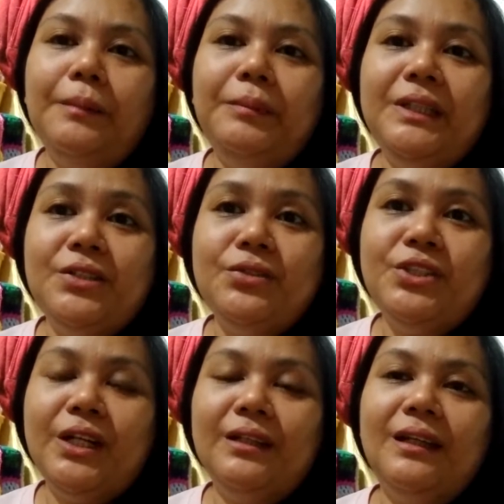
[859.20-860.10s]
please do
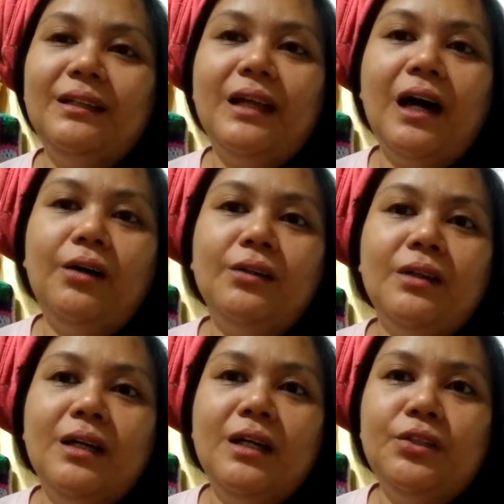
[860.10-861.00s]
check that out.
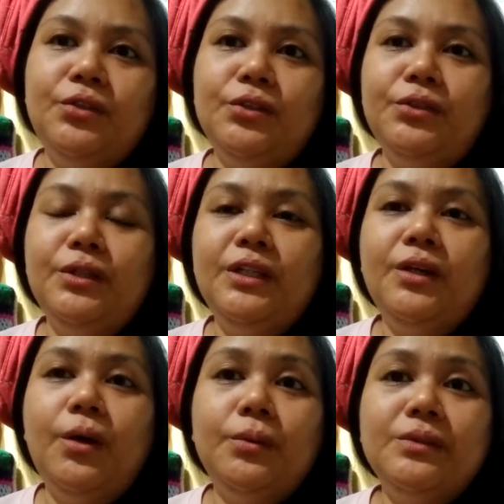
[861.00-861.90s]
It usually
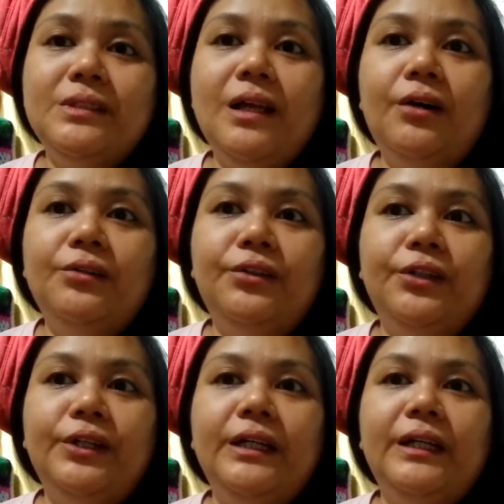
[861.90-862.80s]
goes
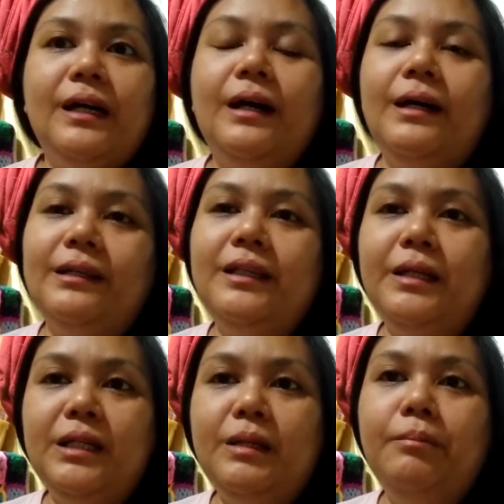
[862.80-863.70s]
louder at
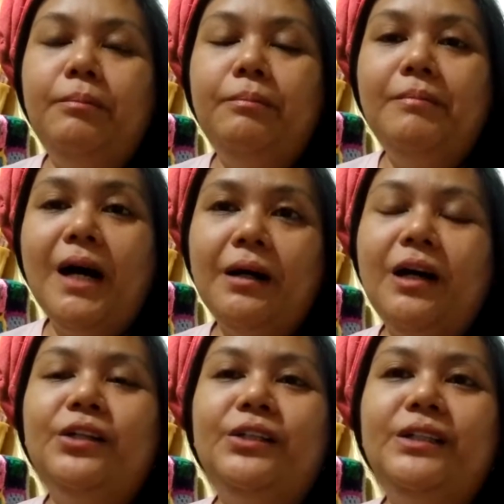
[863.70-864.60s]
the back
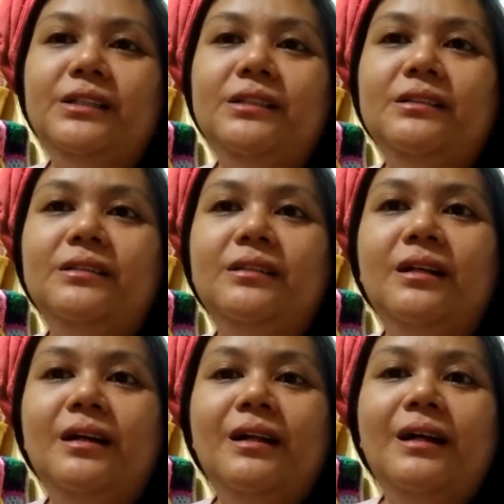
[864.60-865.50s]
or the
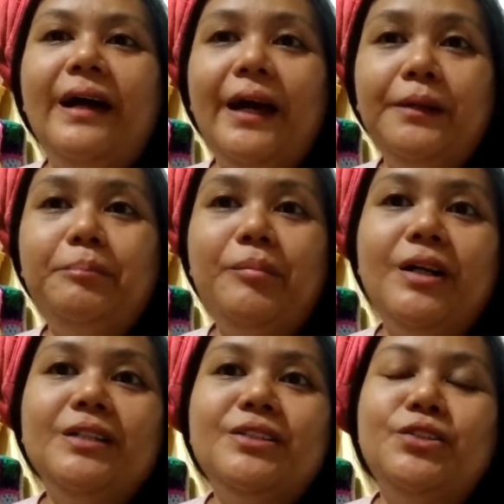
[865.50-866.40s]
end
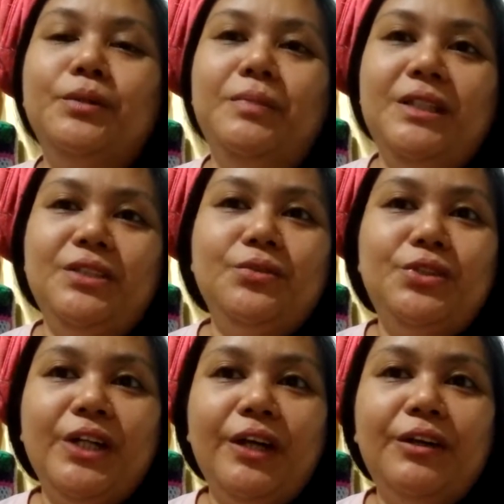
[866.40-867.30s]
part, so please do
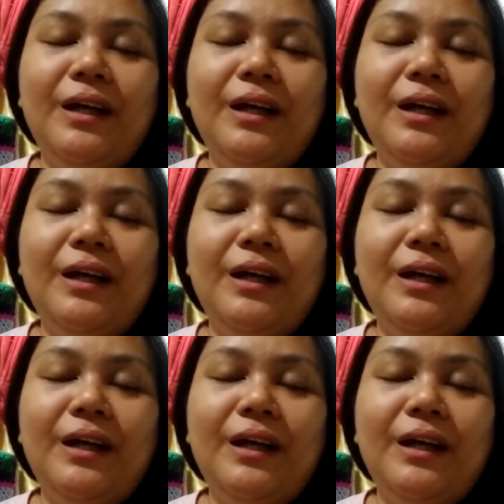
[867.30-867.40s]
check